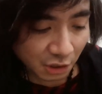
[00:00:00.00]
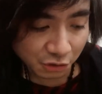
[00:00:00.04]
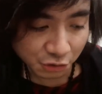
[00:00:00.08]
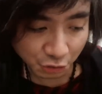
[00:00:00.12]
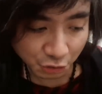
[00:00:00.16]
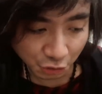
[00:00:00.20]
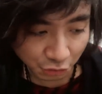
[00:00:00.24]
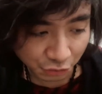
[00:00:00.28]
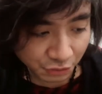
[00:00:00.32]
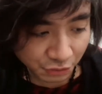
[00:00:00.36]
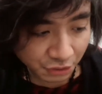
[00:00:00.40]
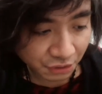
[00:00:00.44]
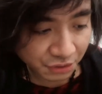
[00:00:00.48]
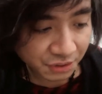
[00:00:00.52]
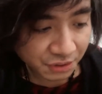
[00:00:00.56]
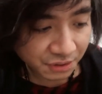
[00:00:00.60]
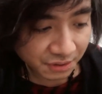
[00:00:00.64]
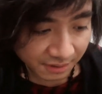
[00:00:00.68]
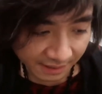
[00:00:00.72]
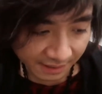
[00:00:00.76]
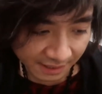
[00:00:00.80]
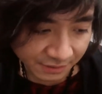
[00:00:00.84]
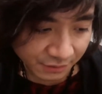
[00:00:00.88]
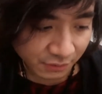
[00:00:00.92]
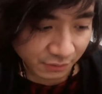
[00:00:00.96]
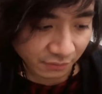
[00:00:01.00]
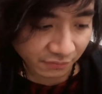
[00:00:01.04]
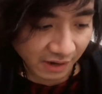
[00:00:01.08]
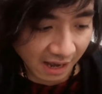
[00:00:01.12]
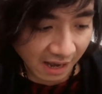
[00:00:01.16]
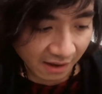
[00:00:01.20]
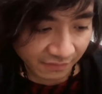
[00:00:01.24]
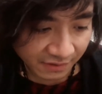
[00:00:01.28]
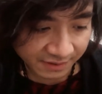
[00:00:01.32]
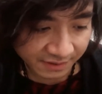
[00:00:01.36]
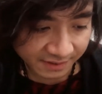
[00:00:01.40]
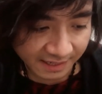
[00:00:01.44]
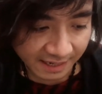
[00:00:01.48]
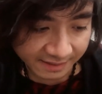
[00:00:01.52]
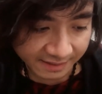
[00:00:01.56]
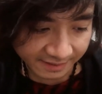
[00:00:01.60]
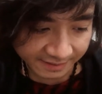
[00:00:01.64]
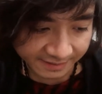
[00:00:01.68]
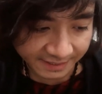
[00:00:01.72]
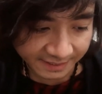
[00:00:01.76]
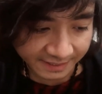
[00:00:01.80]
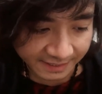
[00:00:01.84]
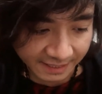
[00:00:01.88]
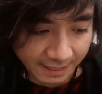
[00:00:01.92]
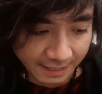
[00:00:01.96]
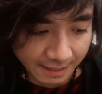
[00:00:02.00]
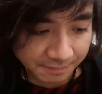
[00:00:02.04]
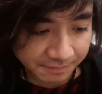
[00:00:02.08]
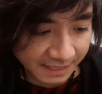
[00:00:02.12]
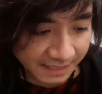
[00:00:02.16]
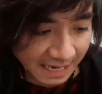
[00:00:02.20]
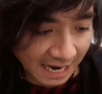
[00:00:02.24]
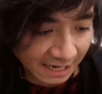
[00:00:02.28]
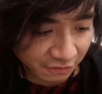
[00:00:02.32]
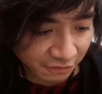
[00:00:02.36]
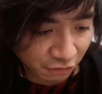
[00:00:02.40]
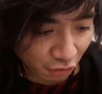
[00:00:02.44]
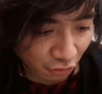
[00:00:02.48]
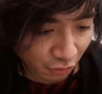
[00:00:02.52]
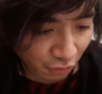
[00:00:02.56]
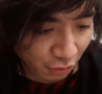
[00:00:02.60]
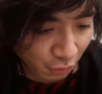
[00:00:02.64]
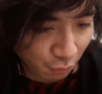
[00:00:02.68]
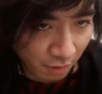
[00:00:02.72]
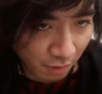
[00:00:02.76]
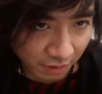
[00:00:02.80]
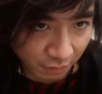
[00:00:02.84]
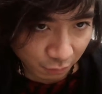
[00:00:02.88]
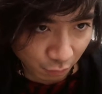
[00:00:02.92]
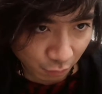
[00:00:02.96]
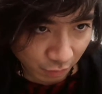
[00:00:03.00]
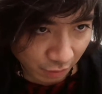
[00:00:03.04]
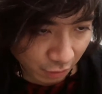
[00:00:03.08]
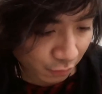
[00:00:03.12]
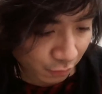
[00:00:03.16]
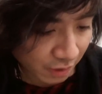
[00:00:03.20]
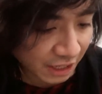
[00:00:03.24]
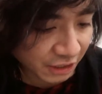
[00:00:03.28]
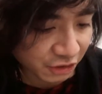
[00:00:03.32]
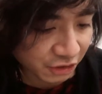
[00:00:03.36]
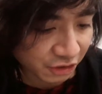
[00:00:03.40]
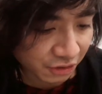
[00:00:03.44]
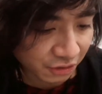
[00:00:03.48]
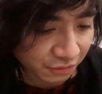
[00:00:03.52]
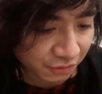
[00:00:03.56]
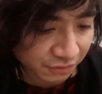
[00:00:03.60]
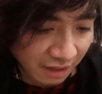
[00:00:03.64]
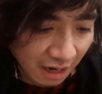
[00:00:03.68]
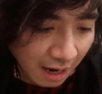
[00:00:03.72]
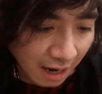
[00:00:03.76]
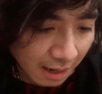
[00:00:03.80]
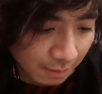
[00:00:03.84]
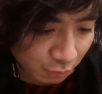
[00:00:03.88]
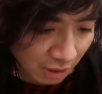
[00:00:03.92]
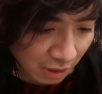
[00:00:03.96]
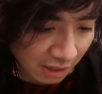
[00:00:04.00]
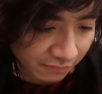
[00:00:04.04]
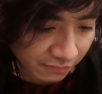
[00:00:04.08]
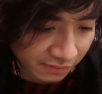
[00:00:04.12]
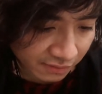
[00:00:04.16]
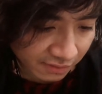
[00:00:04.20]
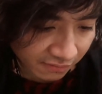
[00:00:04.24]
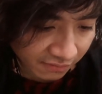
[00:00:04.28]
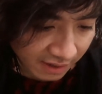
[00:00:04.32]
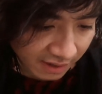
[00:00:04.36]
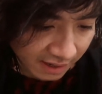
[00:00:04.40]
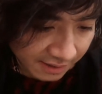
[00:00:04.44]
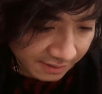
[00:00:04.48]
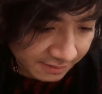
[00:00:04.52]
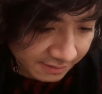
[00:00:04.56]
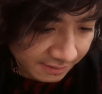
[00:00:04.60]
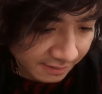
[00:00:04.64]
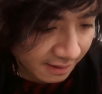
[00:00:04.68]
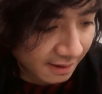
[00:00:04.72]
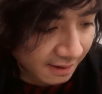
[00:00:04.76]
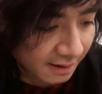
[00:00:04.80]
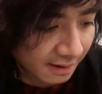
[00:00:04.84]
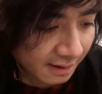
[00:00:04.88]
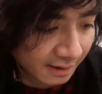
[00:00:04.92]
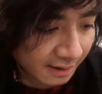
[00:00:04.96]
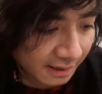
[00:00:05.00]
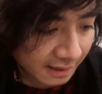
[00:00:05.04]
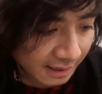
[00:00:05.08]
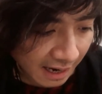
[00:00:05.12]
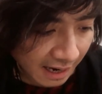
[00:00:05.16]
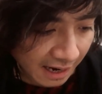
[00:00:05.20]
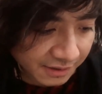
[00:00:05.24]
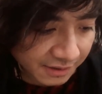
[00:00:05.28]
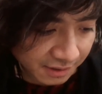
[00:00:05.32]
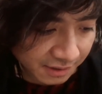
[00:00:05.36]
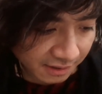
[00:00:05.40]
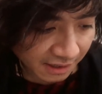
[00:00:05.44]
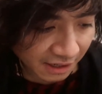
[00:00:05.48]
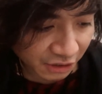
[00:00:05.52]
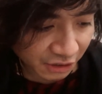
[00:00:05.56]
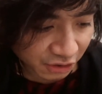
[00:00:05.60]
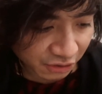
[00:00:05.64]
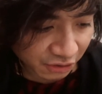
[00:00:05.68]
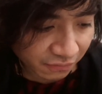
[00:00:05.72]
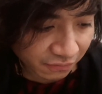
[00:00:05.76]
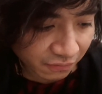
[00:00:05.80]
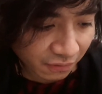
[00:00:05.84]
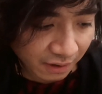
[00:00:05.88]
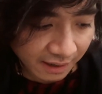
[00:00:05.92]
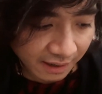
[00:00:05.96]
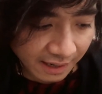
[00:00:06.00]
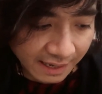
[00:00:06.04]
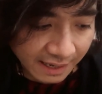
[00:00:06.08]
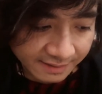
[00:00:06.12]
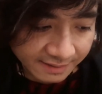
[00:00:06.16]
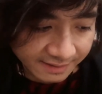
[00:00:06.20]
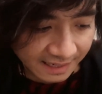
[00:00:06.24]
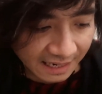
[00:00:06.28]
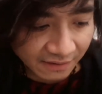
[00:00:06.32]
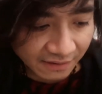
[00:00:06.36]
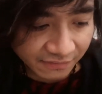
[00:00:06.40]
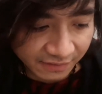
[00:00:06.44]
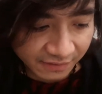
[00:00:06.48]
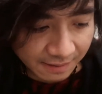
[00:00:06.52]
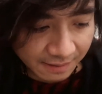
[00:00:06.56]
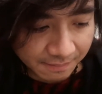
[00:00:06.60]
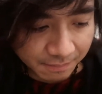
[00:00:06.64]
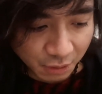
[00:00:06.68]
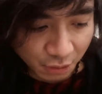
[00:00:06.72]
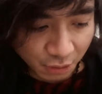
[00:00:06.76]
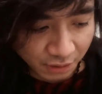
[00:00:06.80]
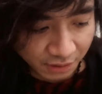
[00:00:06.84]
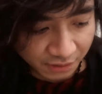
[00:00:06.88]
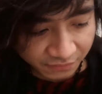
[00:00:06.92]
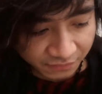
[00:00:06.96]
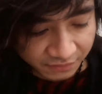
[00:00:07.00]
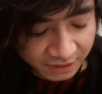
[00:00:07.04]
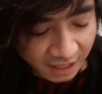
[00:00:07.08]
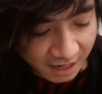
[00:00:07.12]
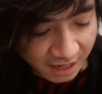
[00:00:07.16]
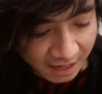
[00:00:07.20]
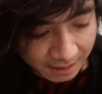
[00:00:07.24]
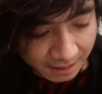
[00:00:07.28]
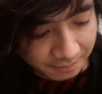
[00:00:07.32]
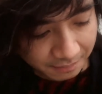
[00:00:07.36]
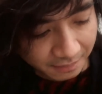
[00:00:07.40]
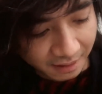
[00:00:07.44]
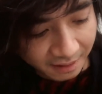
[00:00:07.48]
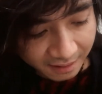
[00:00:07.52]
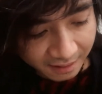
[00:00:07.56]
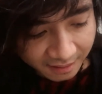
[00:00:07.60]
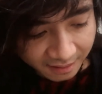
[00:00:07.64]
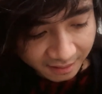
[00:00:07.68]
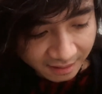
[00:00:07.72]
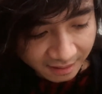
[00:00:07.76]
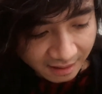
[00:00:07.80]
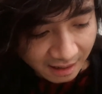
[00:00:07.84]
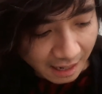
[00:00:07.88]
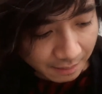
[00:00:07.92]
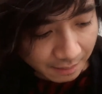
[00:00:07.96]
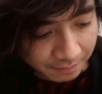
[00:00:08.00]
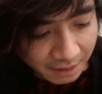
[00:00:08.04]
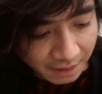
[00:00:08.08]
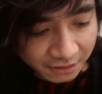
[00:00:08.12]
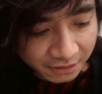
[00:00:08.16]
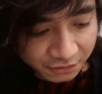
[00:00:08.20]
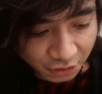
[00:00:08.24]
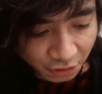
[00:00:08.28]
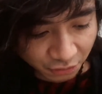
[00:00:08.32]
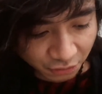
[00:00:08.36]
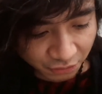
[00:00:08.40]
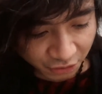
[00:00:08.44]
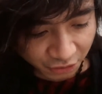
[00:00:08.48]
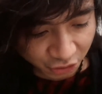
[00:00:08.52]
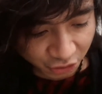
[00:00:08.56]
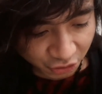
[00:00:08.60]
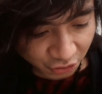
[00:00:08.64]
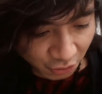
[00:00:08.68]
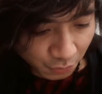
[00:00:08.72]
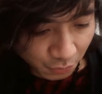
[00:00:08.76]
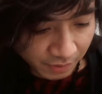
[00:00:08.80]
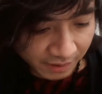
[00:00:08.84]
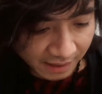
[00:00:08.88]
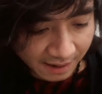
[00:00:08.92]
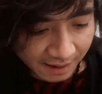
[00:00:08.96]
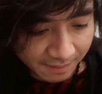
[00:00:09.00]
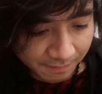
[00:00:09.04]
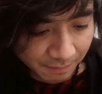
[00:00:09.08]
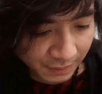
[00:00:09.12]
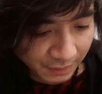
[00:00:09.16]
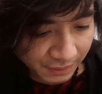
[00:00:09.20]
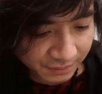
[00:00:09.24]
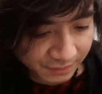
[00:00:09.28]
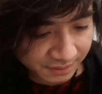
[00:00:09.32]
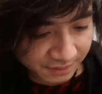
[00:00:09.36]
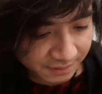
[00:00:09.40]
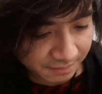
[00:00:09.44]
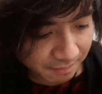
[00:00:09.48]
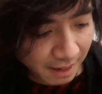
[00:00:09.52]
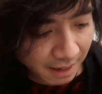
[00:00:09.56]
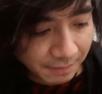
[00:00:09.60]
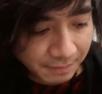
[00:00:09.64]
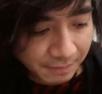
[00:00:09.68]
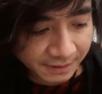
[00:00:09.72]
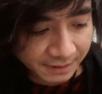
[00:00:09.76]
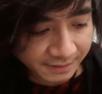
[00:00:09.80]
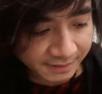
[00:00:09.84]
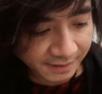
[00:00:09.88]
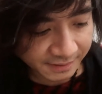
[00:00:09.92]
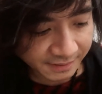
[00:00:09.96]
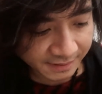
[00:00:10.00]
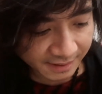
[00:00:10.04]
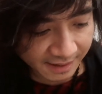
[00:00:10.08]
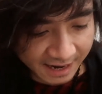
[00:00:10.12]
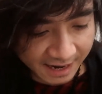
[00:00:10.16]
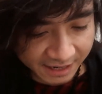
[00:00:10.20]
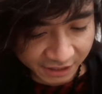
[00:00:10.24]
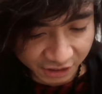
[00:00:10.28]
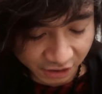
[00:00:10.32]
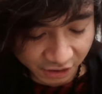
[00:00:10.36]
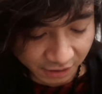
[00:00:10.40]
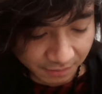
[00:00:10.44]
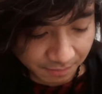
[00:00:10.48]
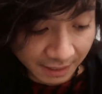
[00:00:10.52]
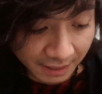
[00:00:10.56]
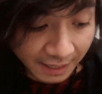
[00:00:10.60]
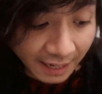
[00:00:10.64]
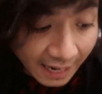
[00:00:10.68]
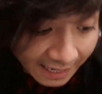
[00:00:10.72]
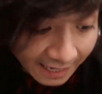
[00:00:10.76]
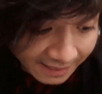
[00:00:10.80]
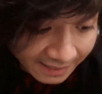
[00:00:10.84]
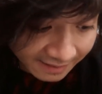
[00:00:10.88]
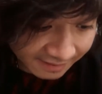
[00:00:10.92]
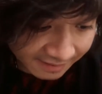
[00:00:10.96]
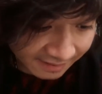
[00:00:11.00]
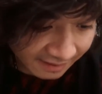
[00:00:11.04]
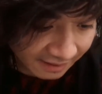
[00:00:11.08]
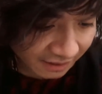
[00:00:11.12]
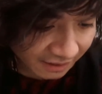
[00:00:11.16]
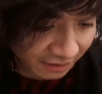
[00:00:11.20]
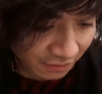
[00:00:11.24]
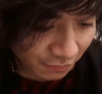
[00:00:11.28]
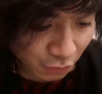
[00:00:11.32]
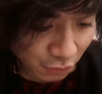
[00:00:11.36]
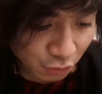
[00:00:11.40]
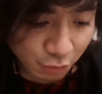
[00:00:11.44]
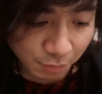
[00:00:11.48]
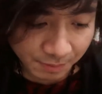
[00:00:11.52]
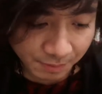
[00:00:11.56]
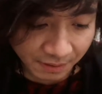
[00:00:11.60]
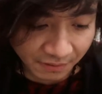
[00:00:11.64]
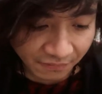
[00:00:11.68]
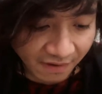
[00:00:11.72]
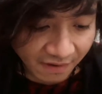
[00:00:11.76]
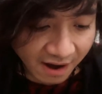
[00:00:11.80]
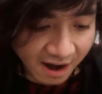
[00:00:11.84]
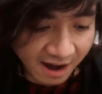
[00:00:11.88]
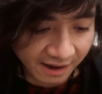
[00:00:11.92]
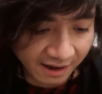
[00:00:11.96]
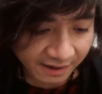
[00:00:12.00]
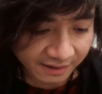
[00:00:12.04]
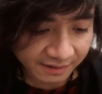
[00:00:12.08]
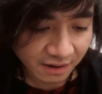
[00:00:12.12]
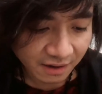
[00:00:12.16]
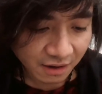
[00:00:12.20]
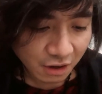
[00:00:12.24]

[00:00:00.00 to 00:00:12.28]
User can survive inside the TM-31 recreational time travel device in isolation for an indefinite period of time. I'm not totally sure what that means. Maybe it doesn't actually mean anything, which would be fine,